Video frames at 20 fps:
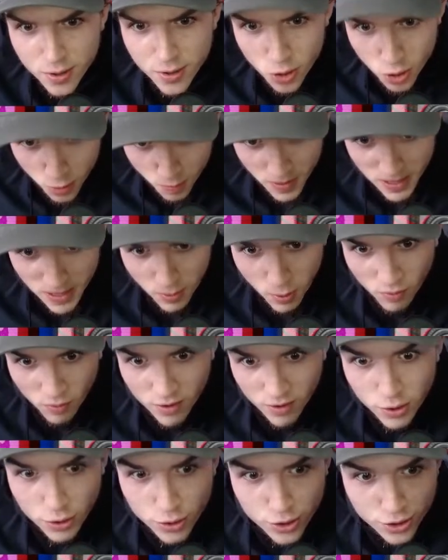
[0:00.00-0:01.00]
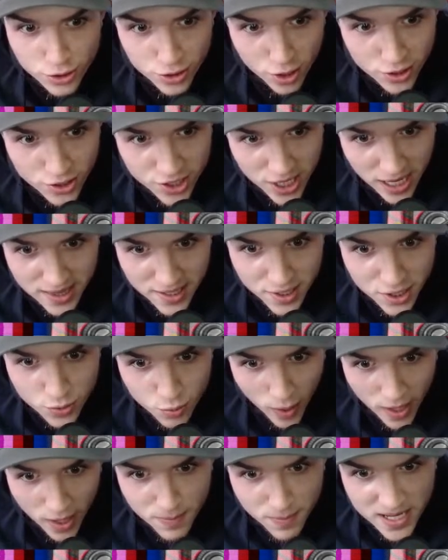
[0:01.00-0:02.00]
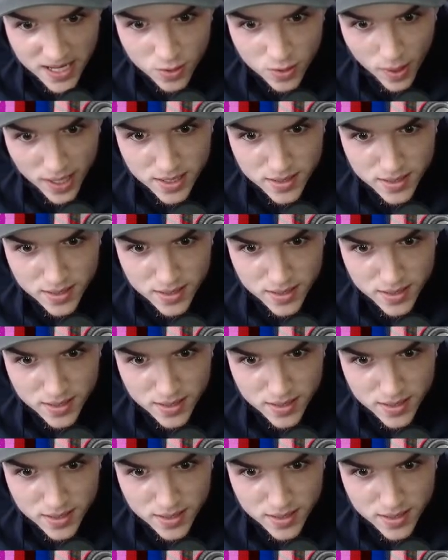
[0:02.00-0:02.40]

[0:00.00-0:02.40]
who people were reluctant on selling as well, by the way.